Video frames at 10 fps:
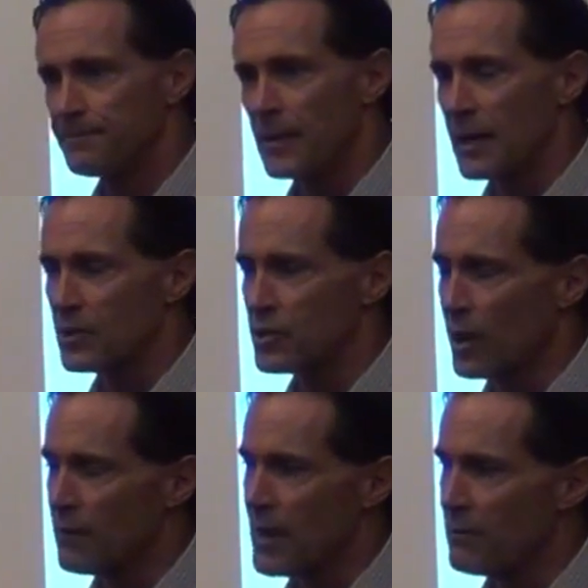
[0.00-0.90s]
They can
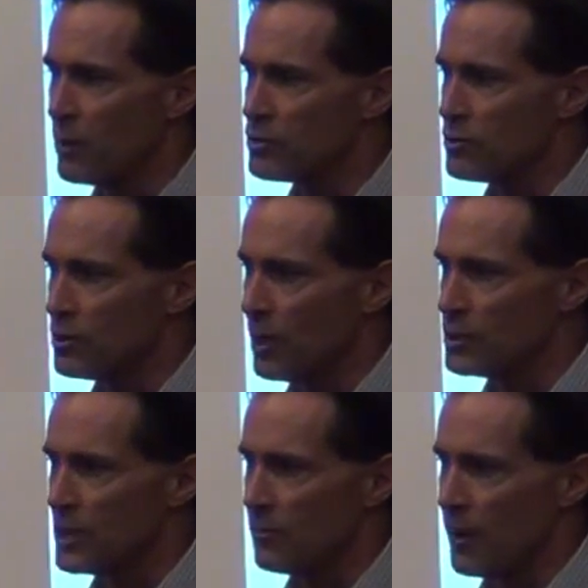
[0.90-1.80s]
shut off that moisture as long
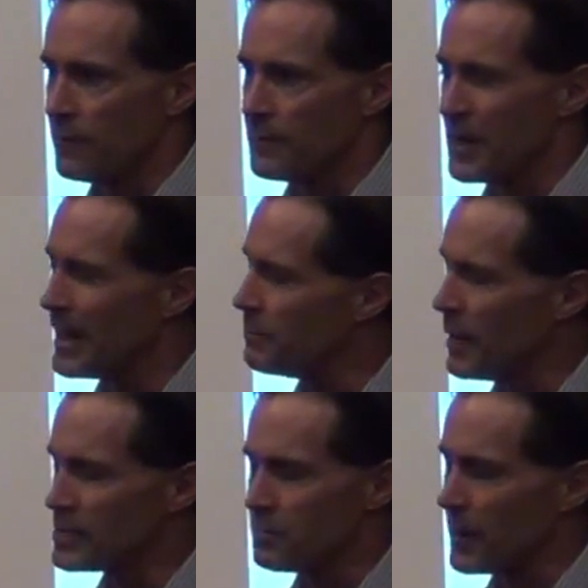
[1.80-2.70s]
as they want. And I'm
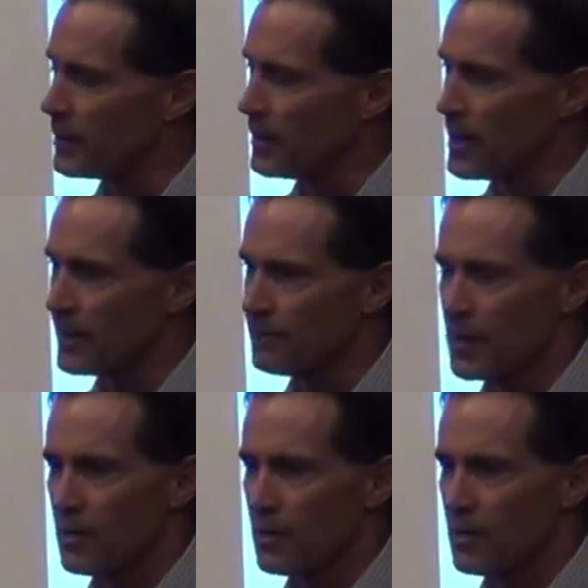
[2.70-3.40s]
not speculating.